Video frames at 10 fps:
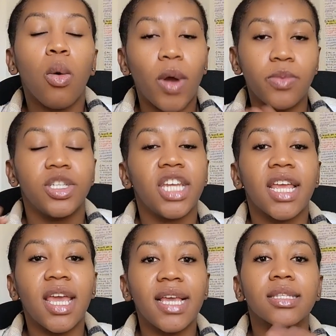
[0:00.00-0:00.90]
what we
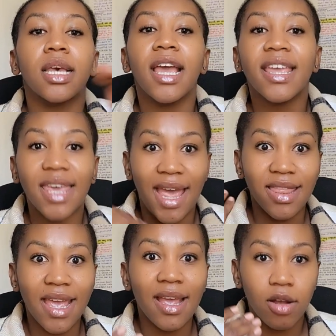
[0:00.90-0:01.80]
check is, can
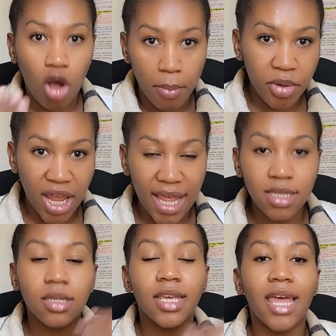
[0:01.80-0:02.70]
they
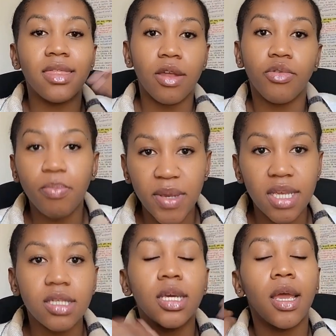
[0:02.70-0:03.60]
comprehend, can they
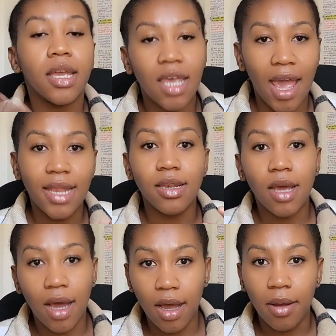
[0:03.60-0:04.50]
repeat,
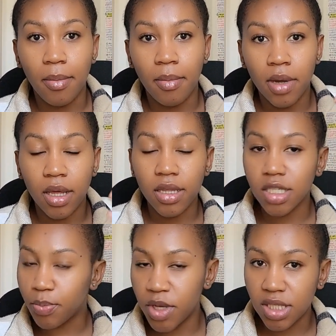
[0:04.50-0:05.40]
can
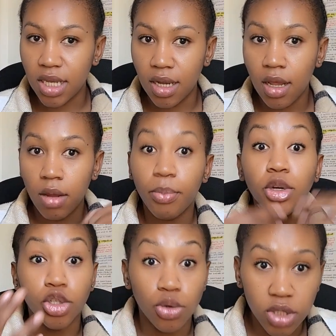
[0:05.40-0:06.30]
this person
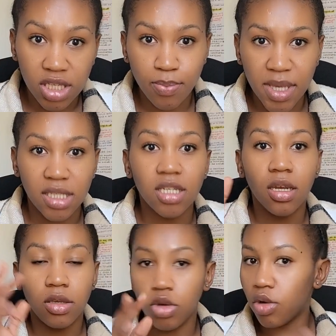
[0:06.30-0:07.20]
produce speech,
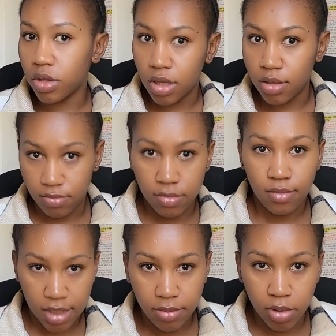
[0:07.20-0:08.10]

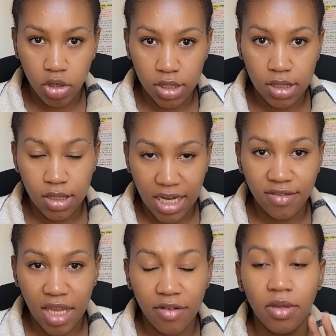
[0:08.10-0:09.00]
because the left
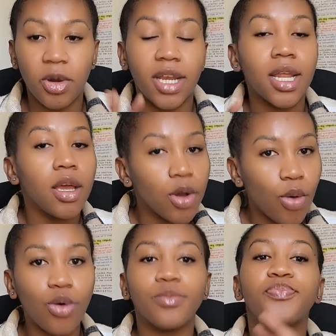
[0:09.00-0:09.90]
side of the brain.
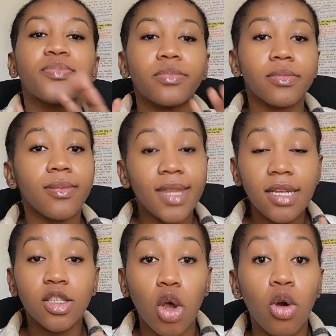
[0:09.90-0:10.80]
Cool.
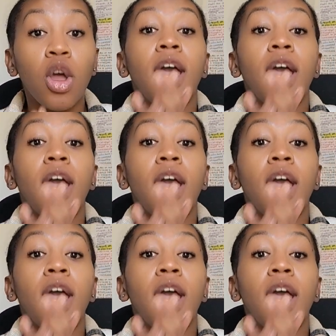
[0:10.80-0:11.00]
So